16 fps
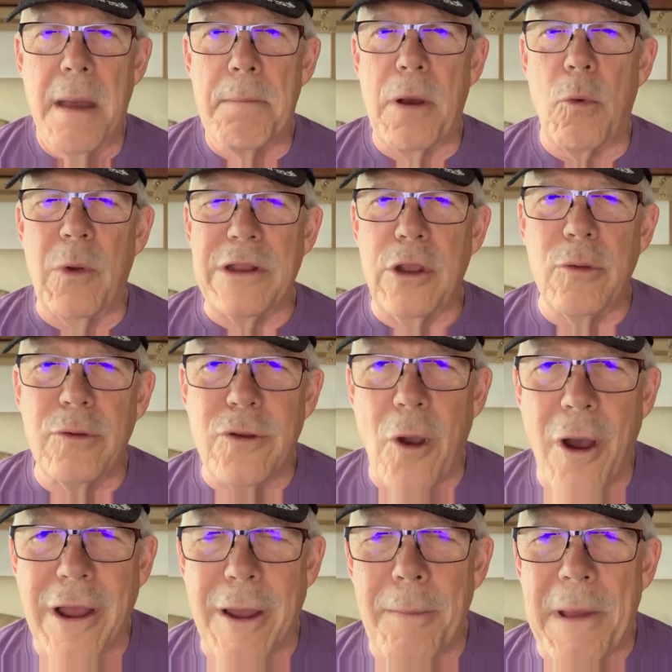But when you
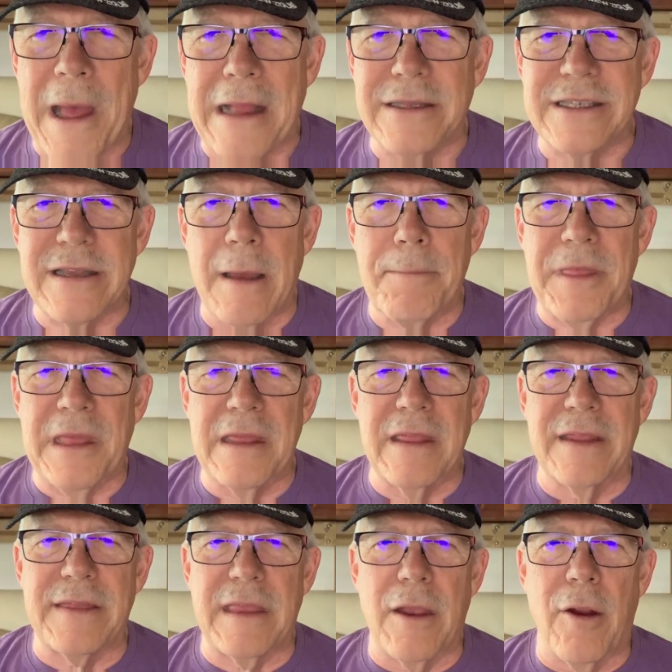talk about something
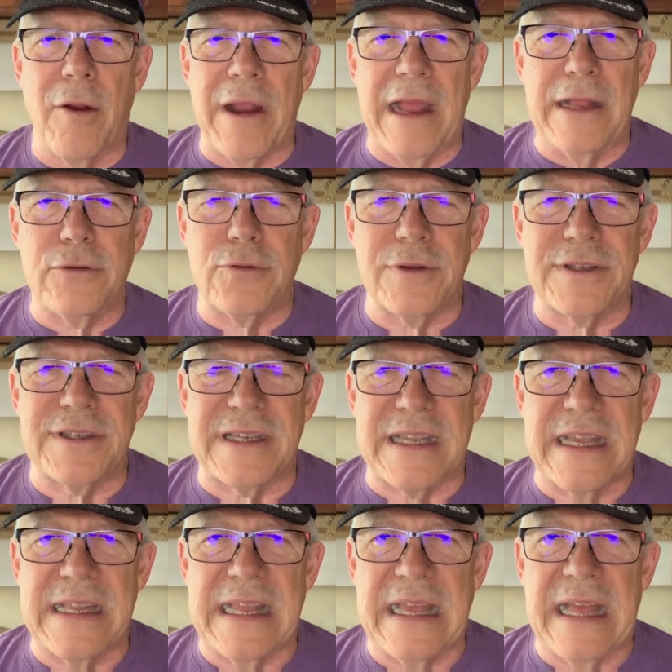that they're
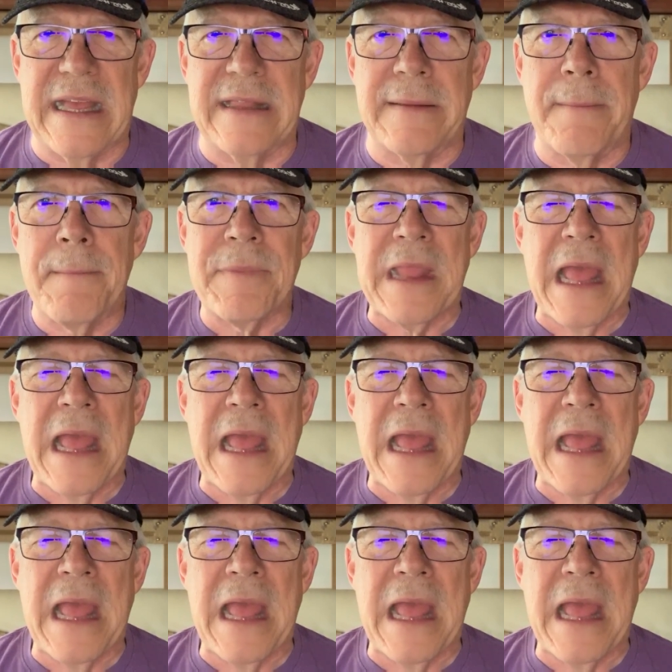interested in,